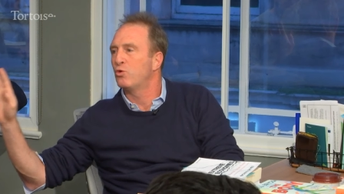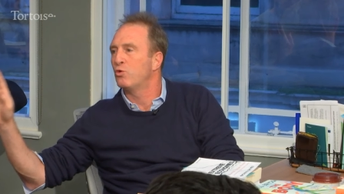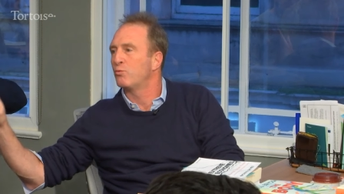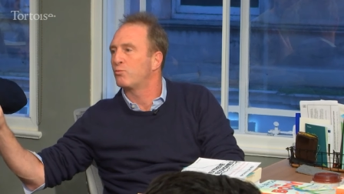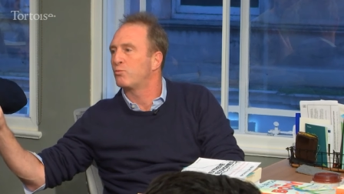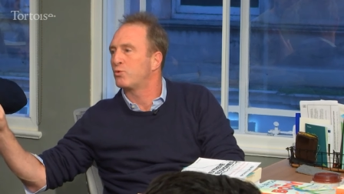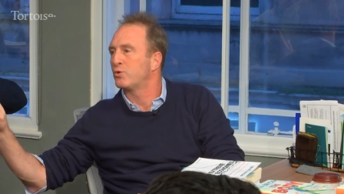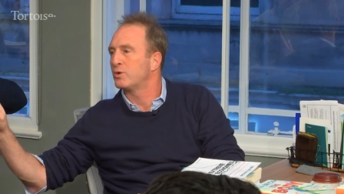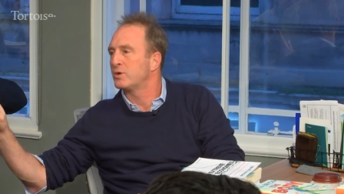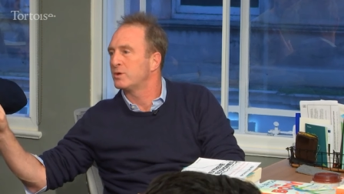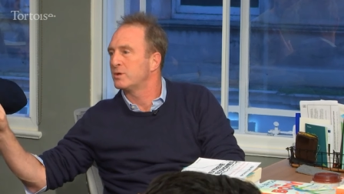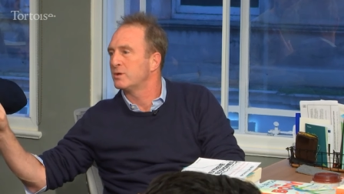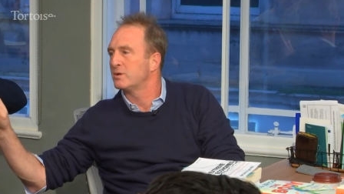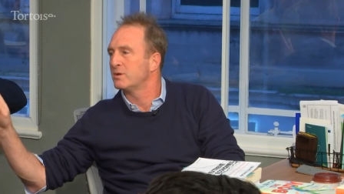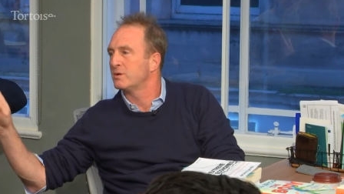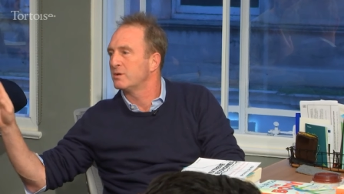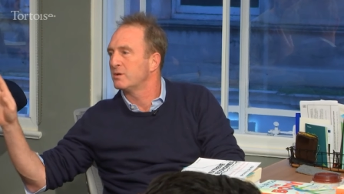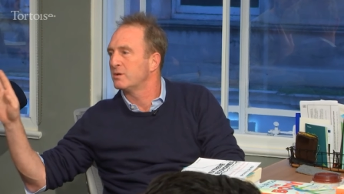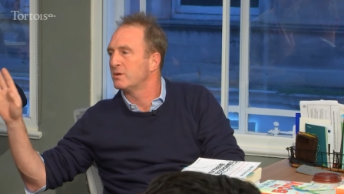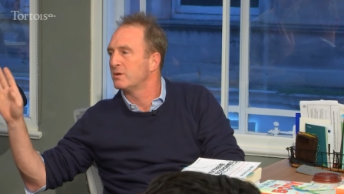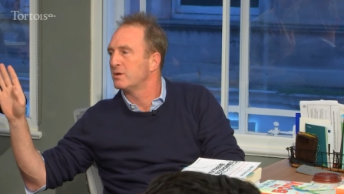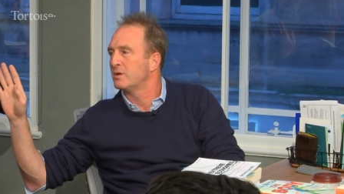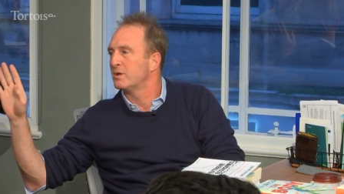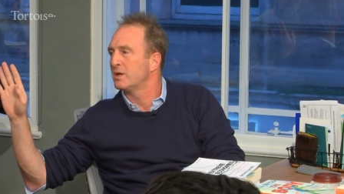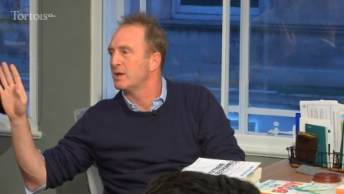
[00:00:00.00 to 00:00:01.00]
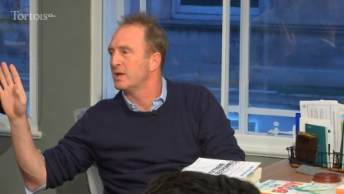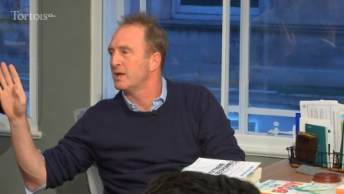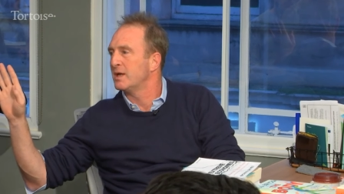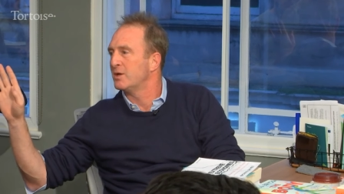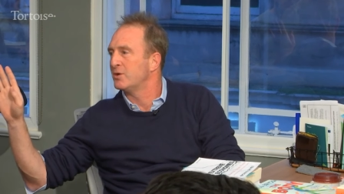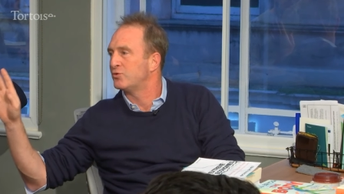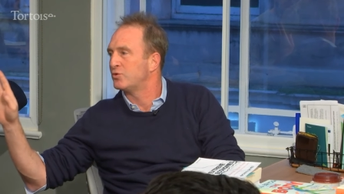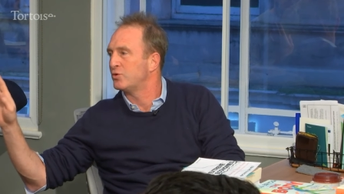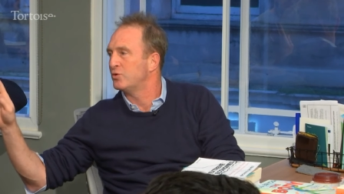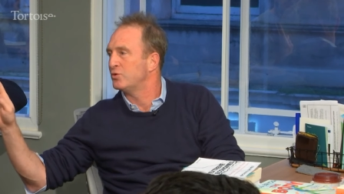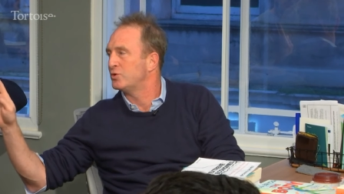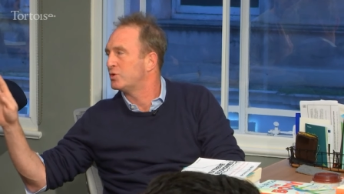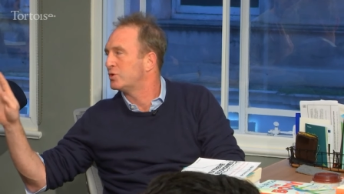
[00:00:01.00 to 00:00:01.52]
corporate
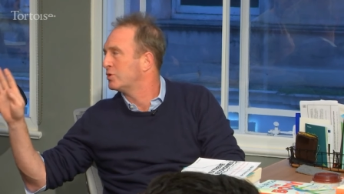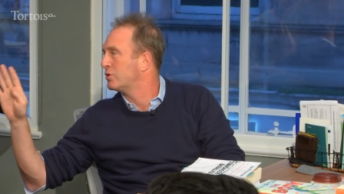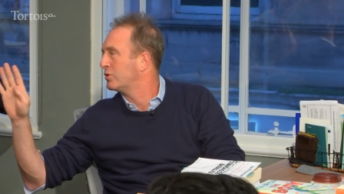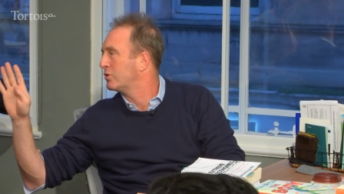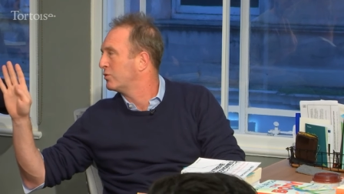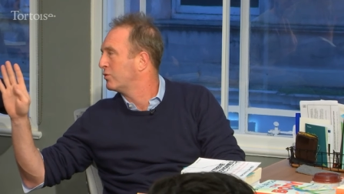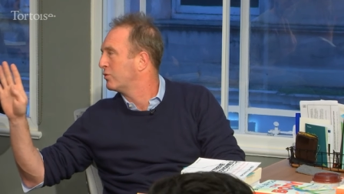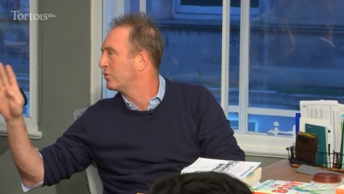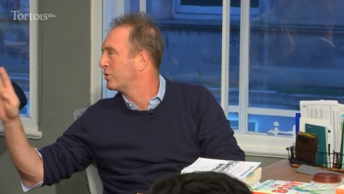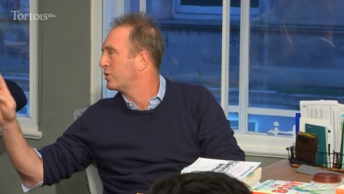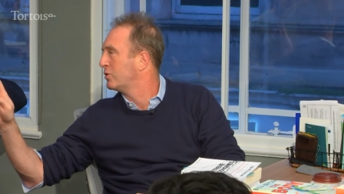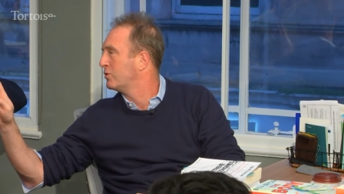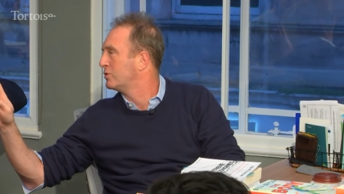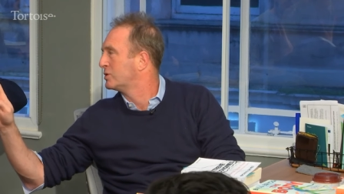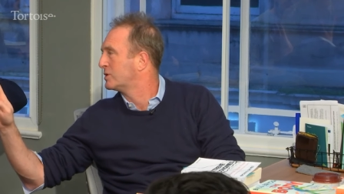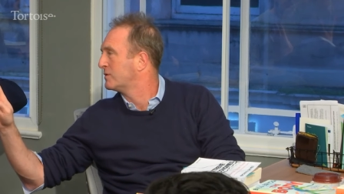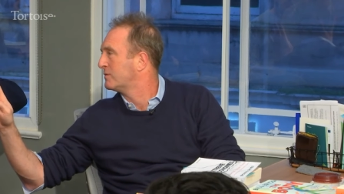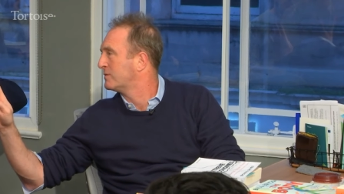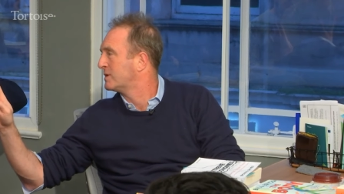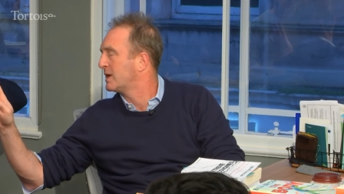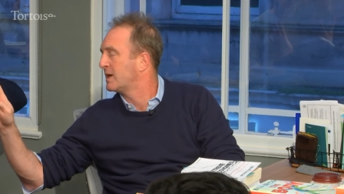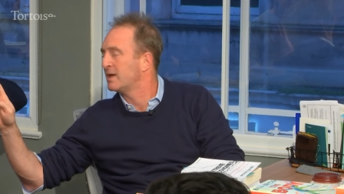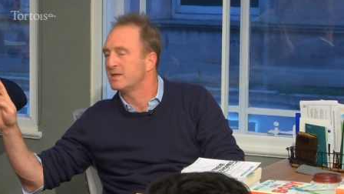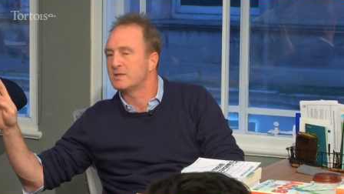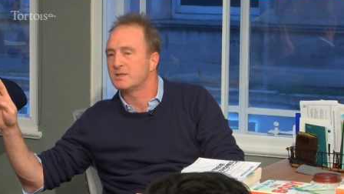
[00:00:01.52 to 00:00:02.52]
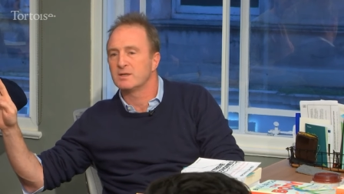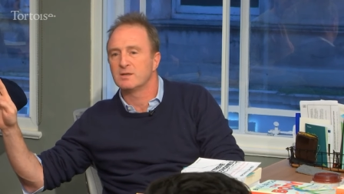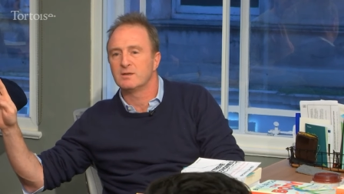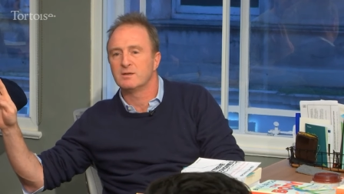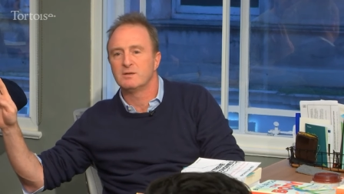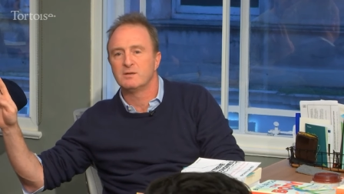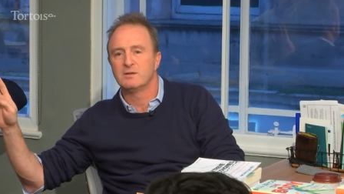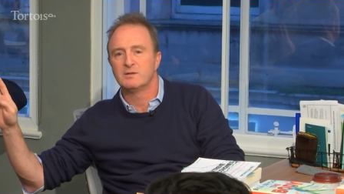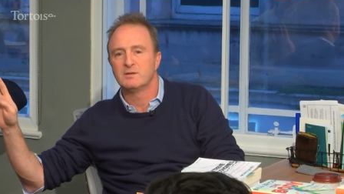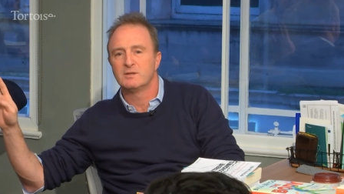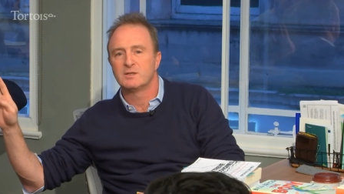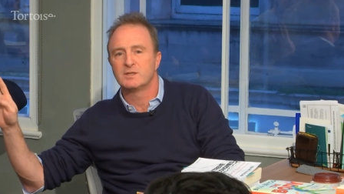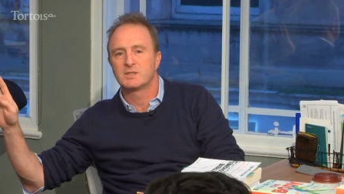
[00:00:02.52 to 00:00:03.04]
intrusion or use of data?
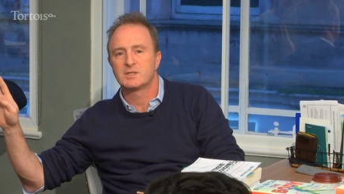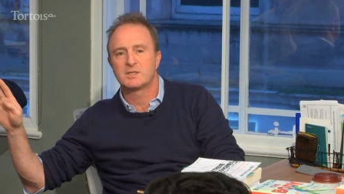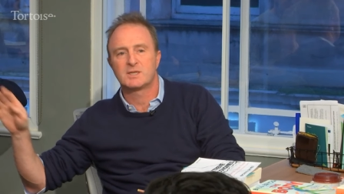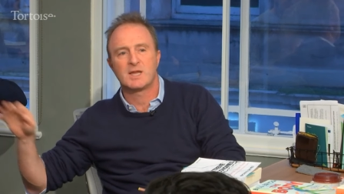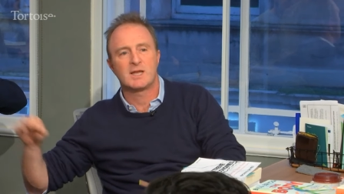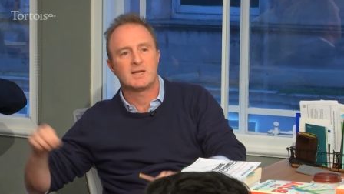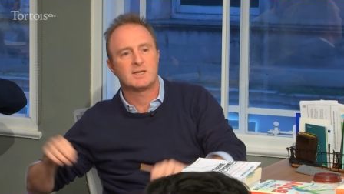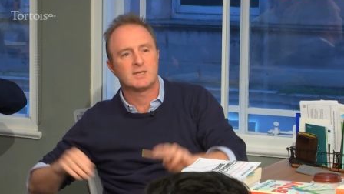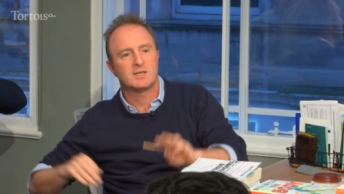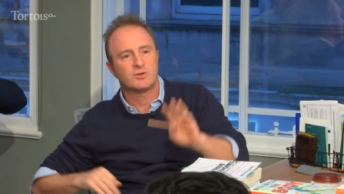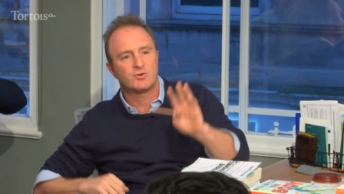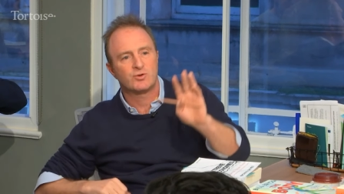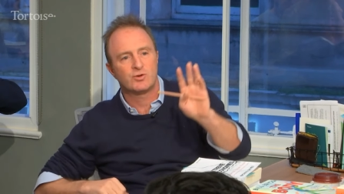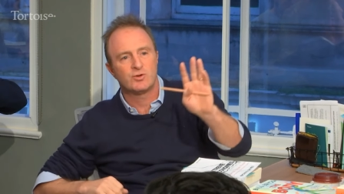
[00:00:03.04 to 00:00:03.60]
State